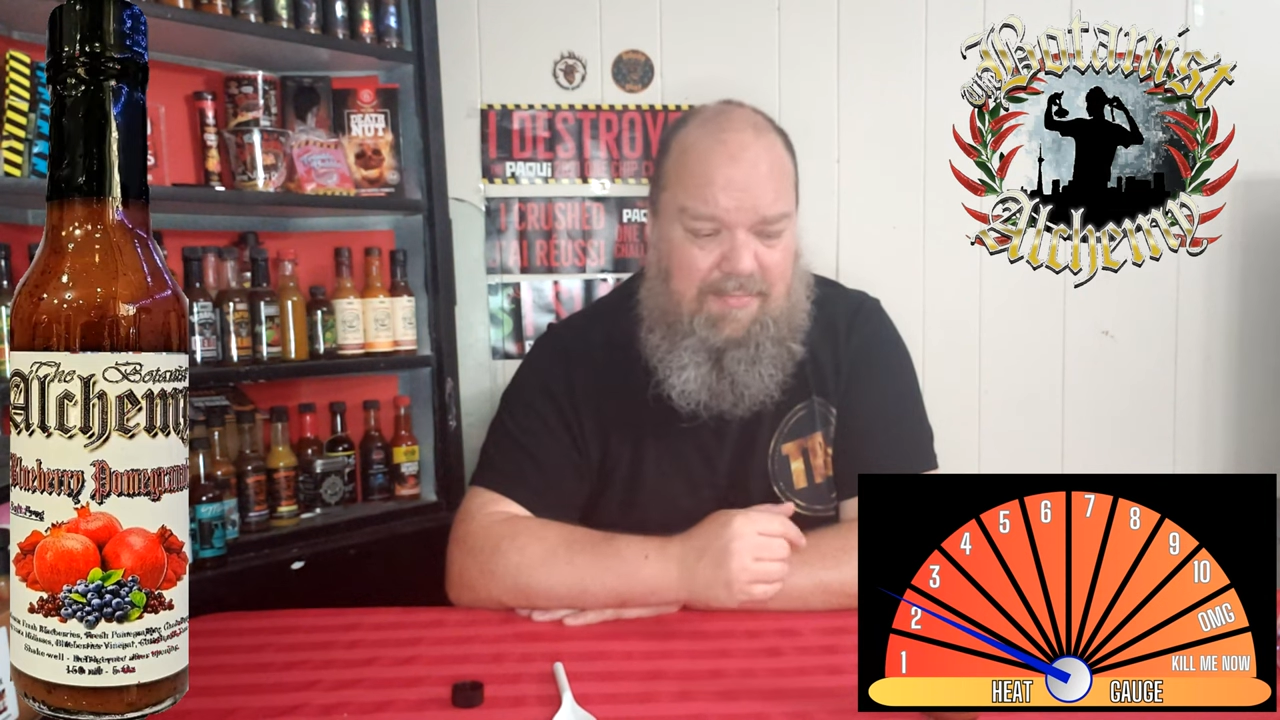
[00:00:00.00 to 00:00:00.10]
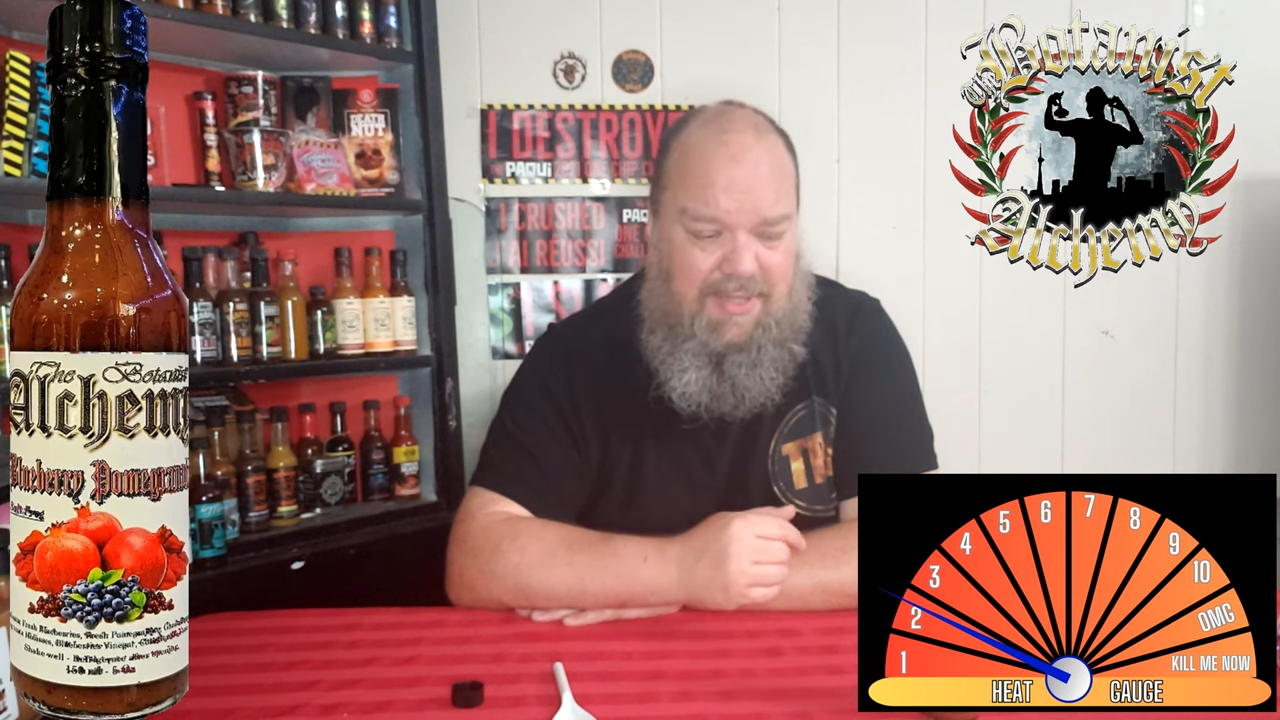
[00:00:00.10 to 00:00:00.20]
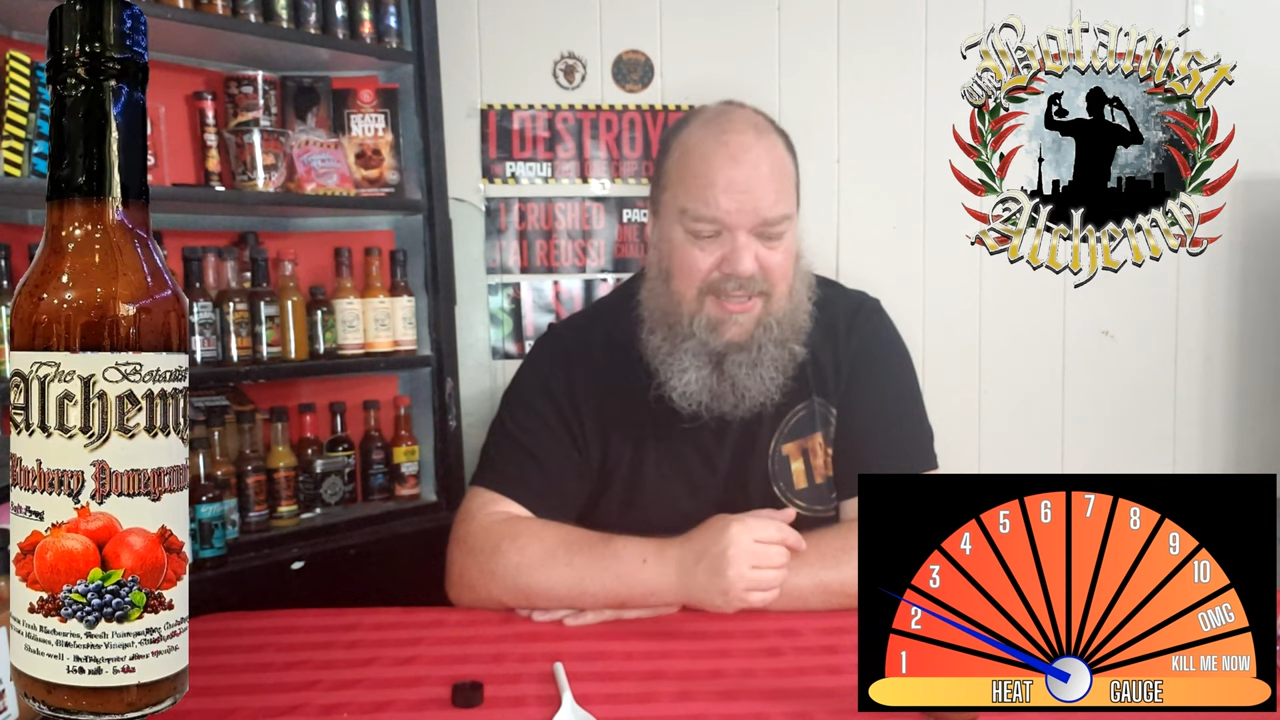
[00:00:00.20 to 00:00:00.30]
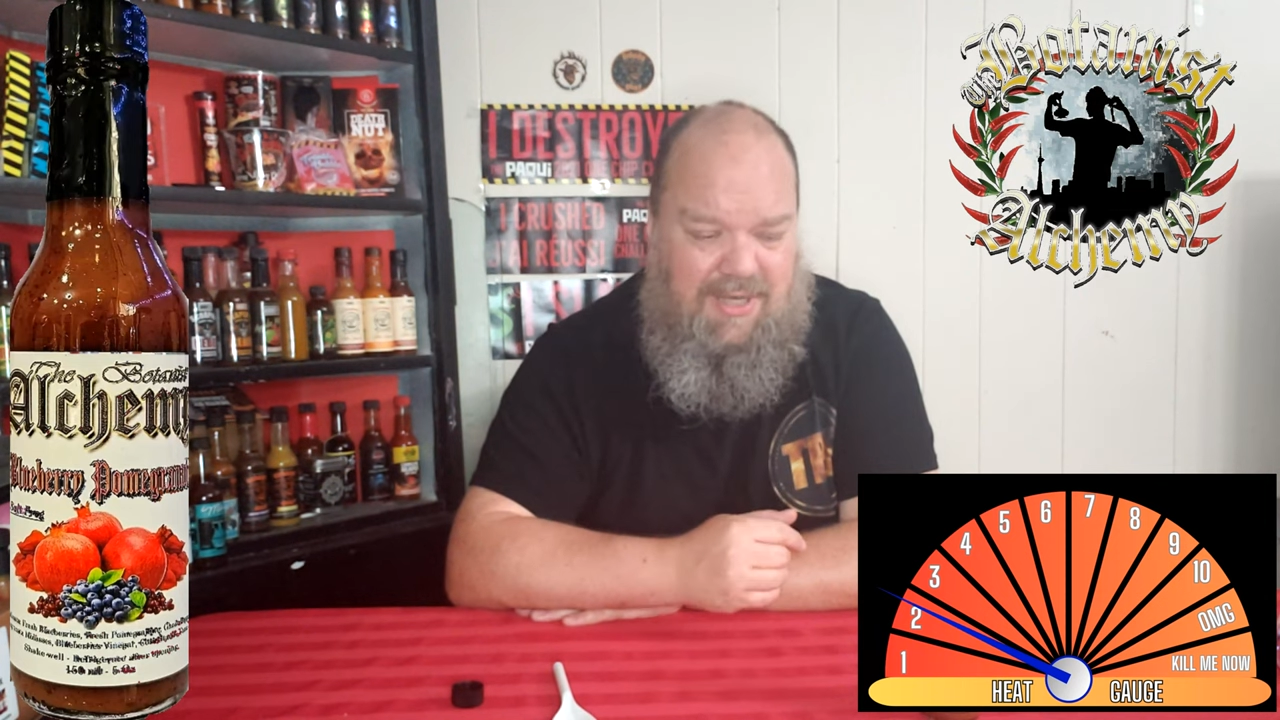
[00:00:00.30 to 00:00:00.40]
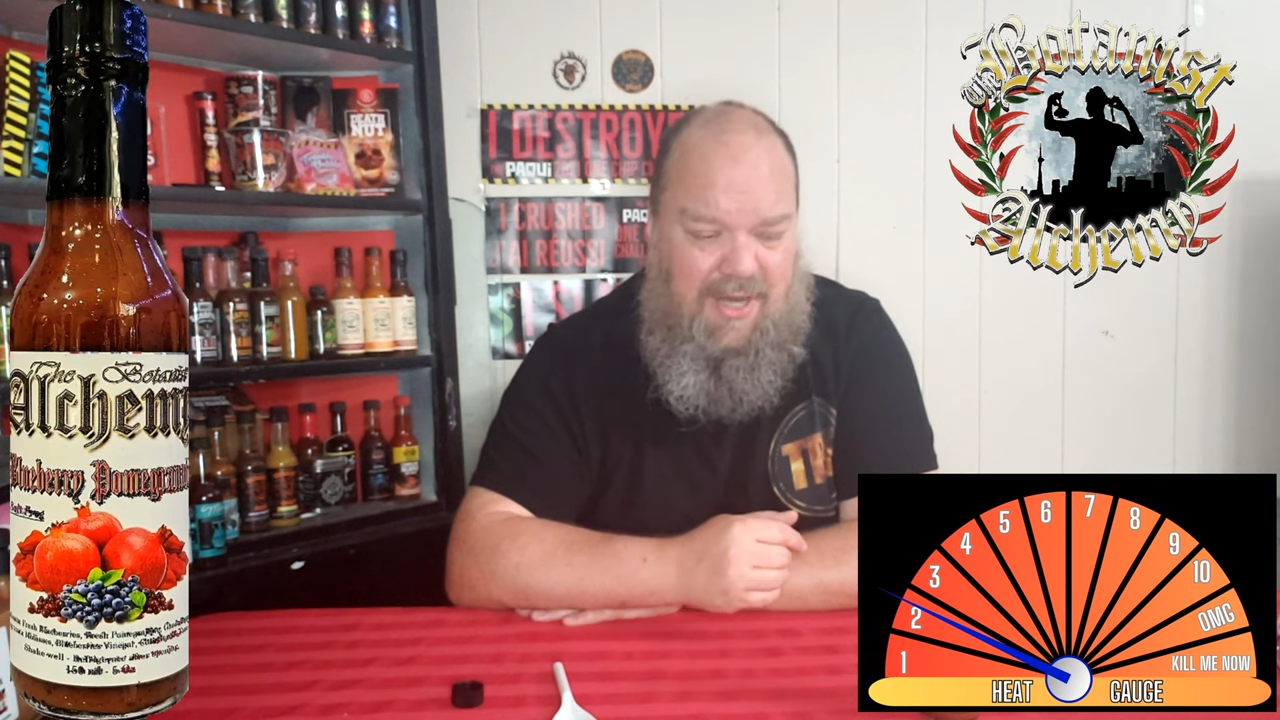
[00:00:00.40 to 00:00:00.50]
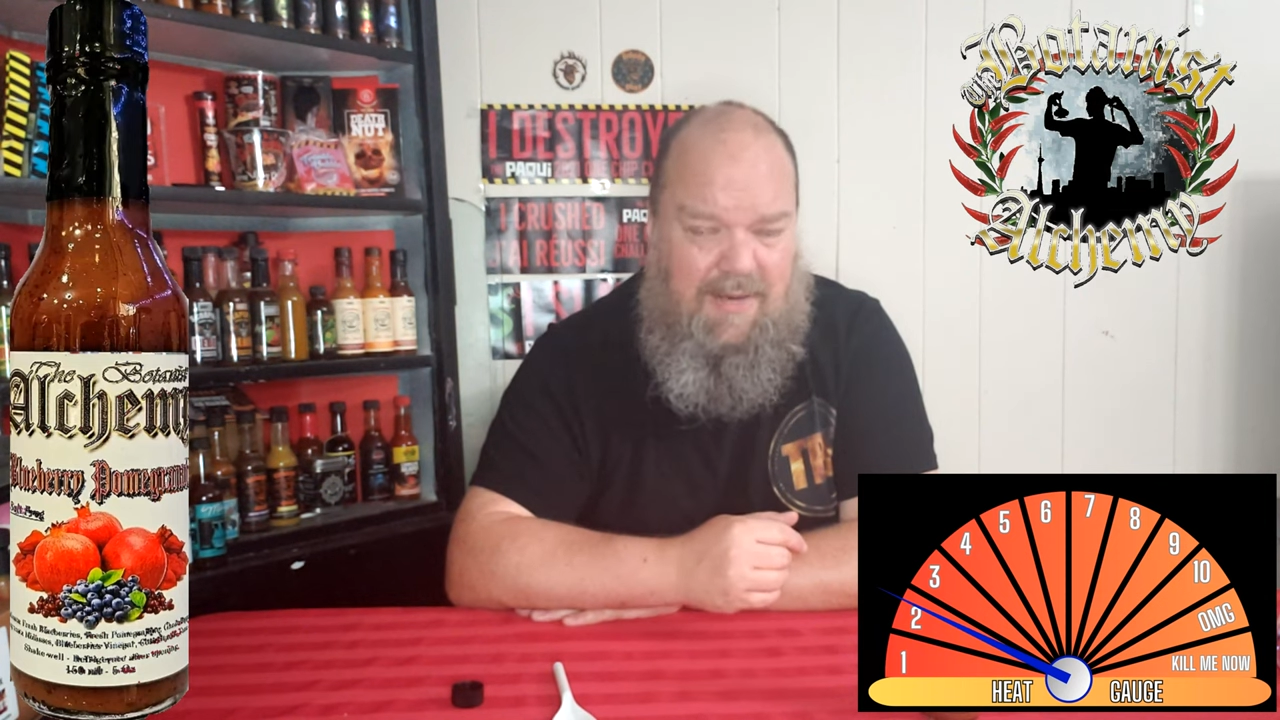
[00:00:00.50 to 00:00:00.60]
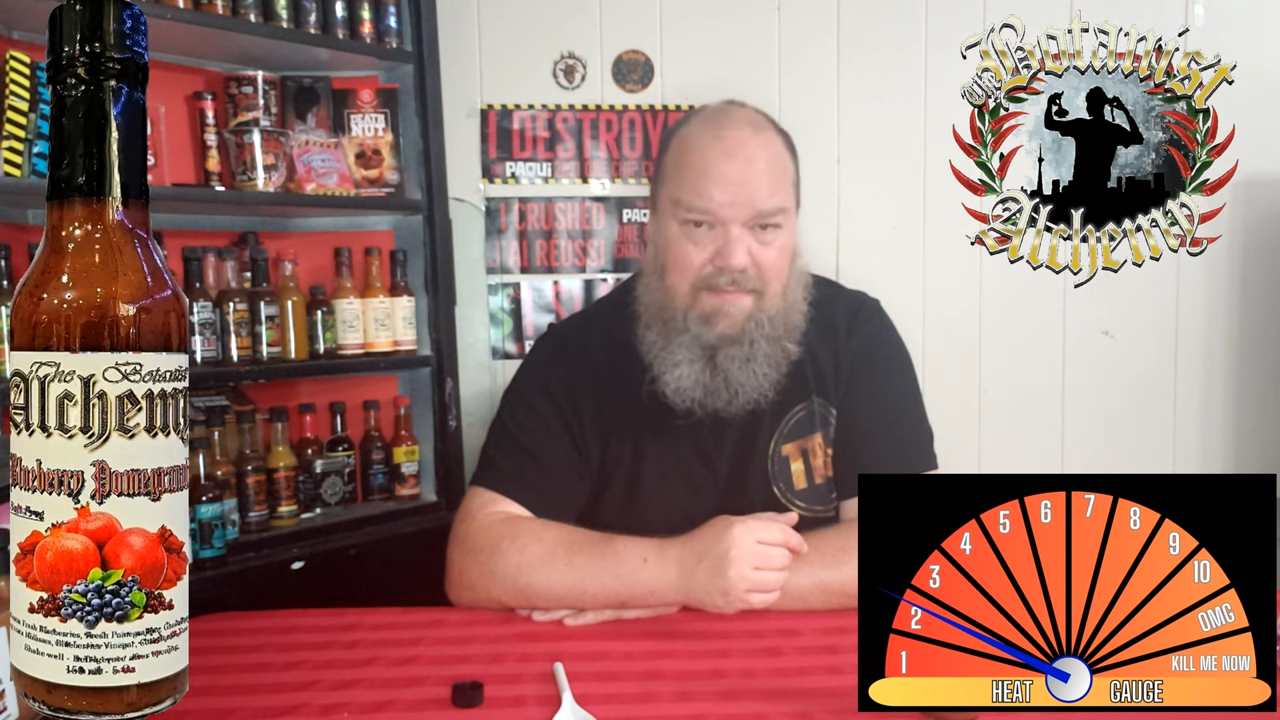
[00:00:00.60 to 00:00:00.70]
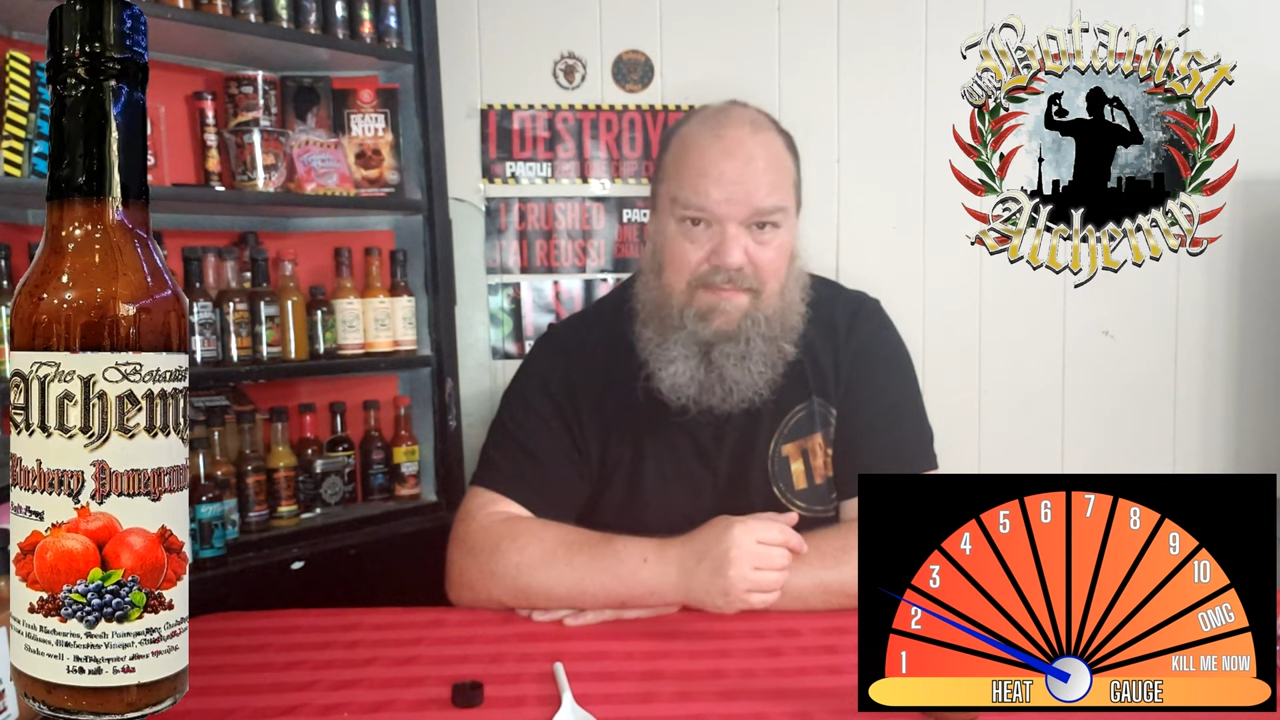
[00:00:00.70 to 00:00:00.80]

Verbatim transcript: but it's not